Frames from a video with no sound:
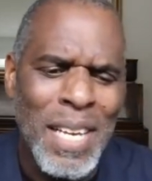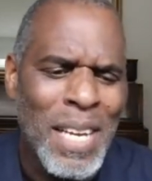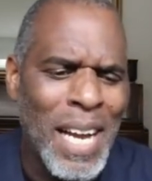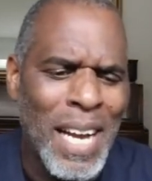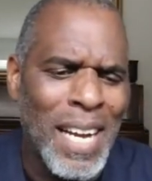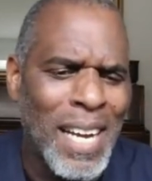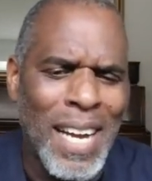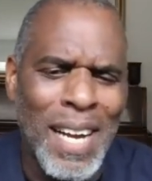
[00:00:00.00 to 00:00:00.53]

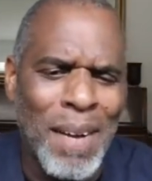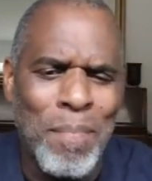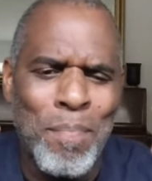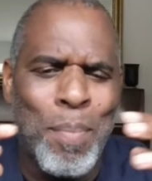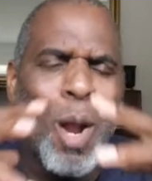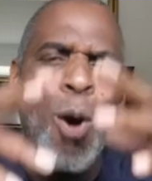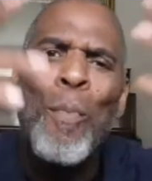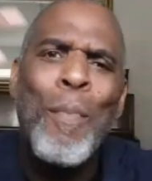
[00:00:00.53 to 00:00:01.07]

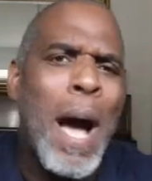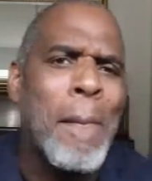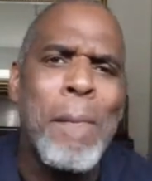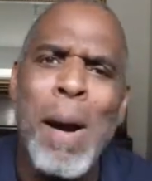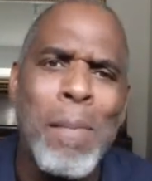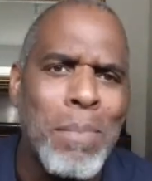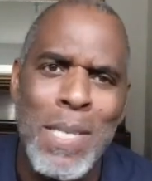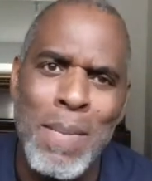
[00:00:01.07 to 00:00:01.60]
blow my
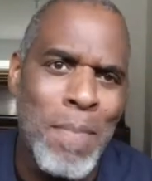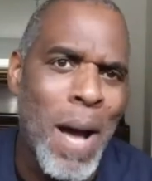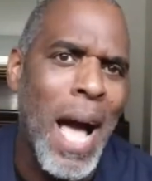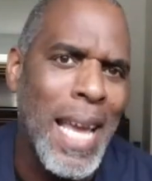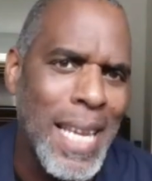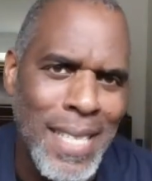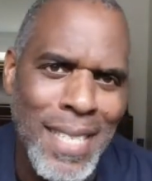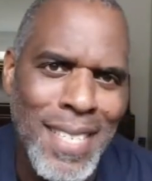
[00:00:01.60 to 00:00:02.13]
mum's
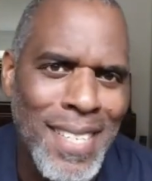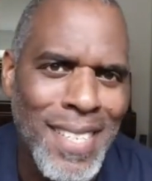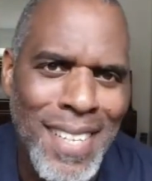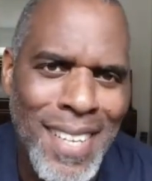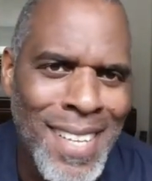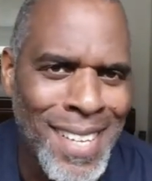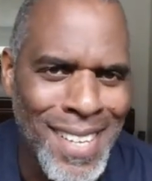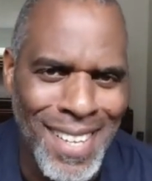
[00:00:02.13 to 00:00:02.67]
mind,
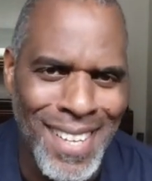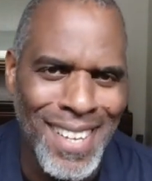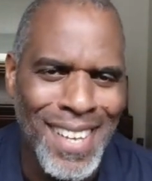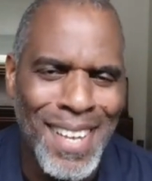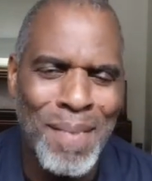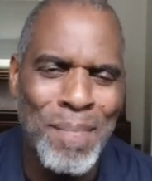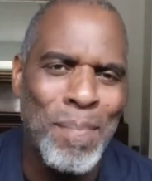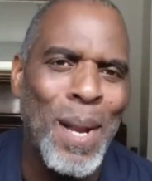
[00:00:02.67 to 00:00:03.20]

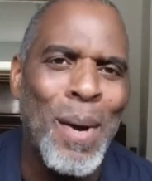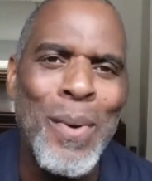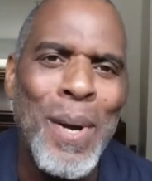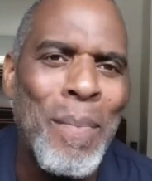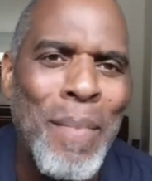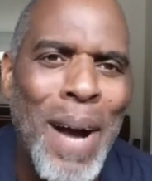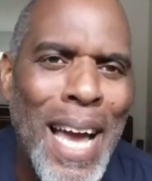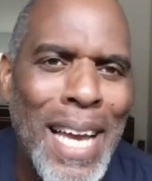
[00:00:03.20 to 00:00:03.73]
blow
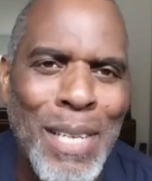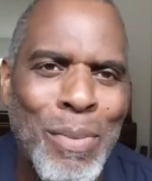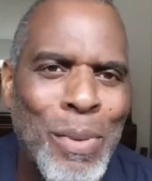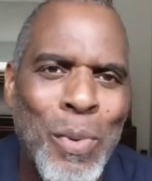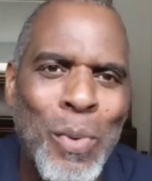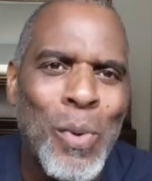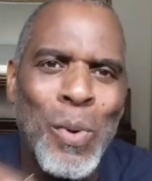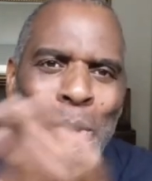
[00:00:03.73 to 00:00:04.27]
her mind with
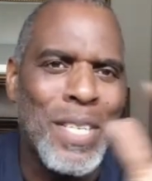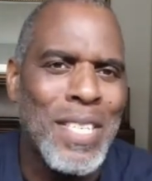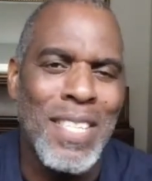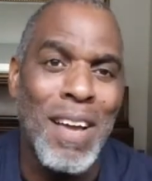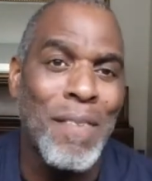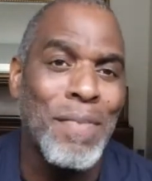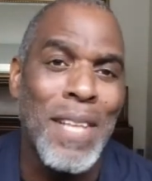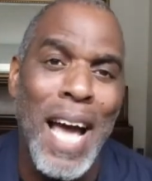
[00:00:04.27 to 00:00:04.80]
all the
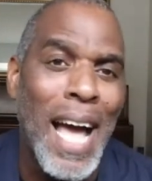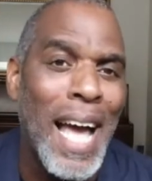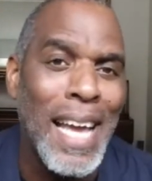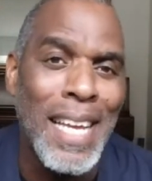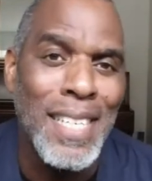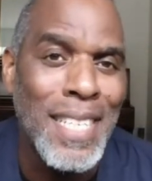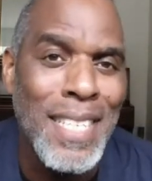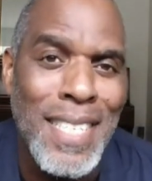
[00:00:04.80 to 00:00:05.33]
stuff that I
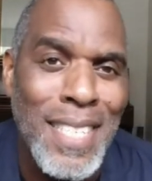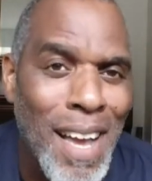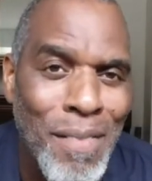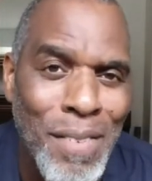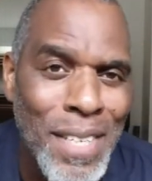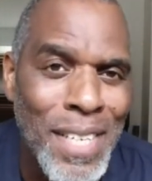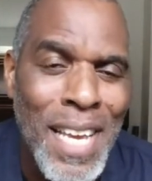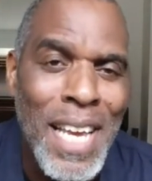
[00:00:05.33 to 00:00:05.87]
had
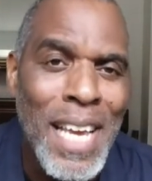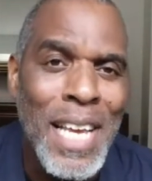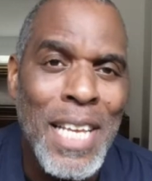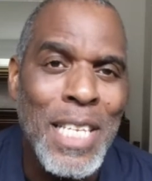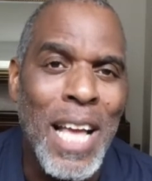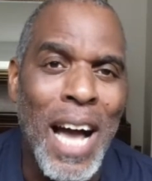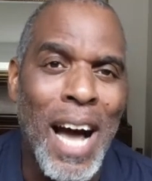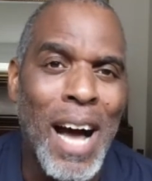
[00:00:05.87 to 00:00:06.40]
discovered
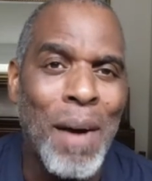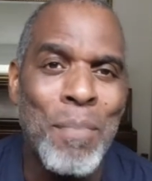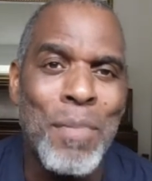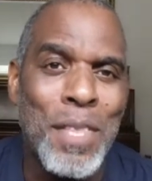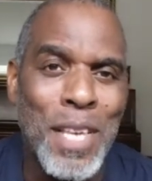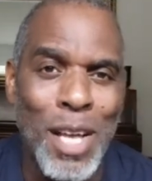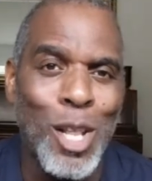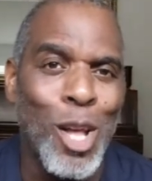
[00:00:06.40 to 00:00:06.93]

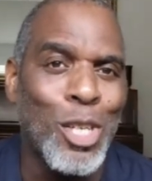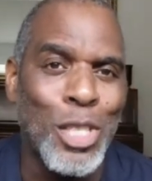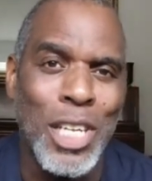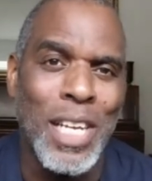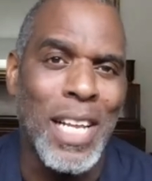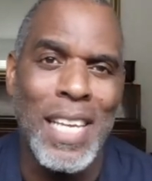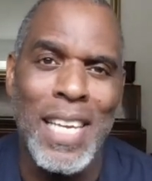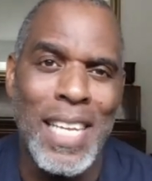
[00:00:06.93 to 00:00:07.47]

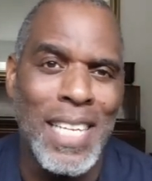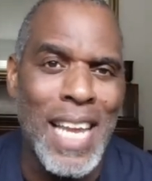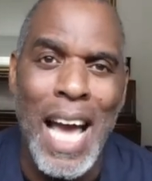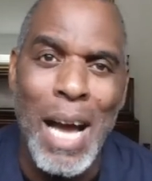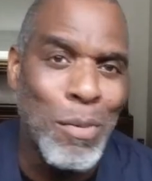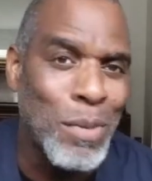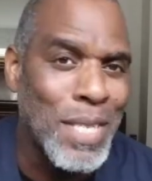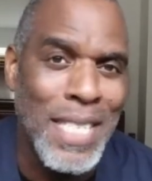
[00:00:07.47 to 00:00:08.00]
theologically, and that
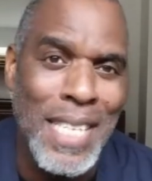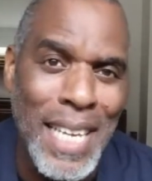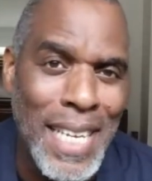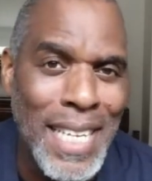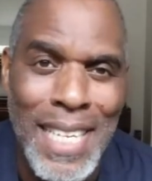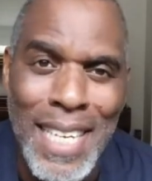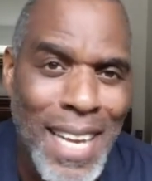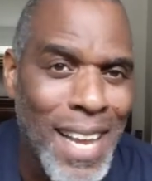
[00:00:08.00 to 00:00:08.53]
I was
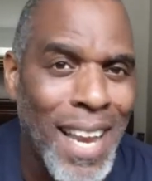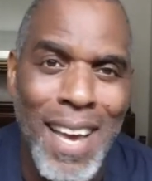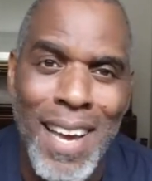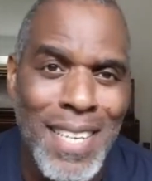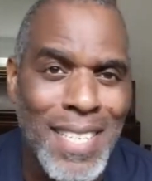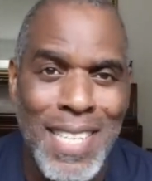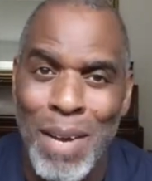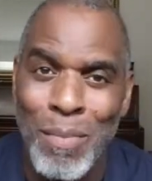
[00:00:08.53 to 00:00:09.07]
sitting in a
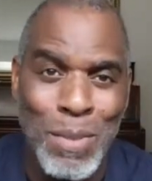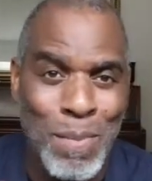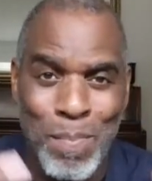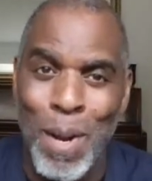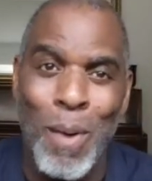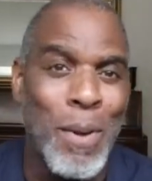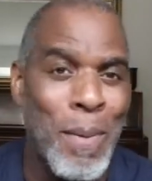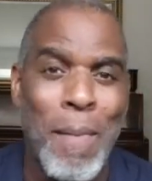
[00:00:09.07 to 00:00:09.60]
class that was
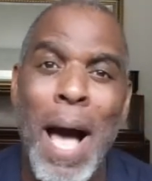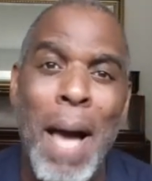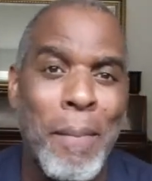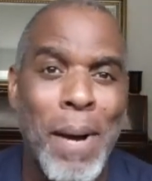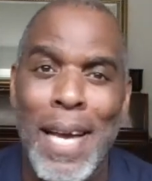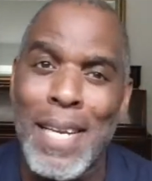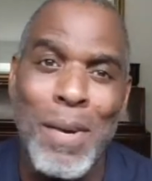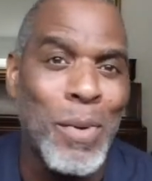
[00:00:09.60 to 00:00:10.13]
blowing my
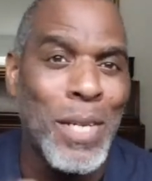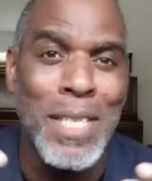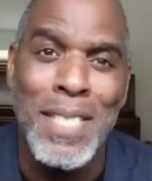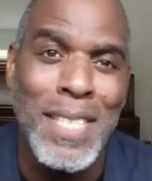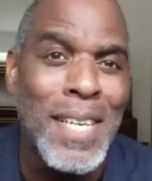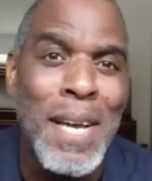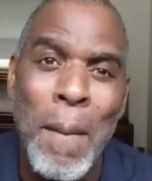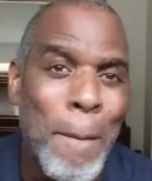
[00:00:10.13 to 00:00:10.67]
mind. I wanted
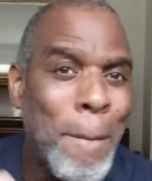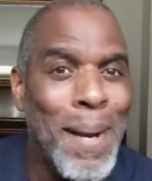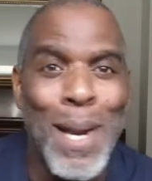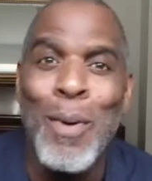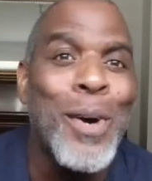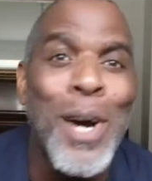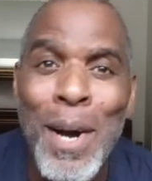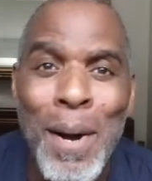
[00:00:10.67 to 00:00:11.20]
to
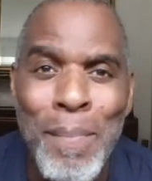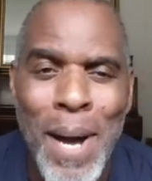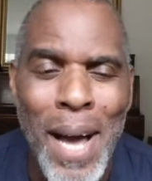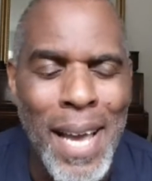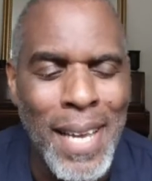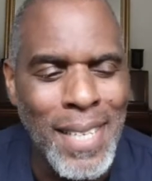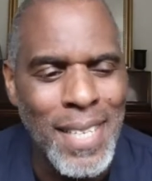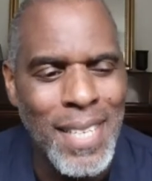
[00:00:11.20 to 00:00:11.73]
blow her
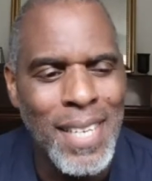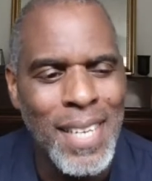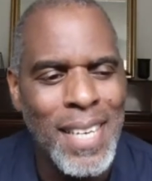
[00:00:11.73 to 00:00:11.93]
mind.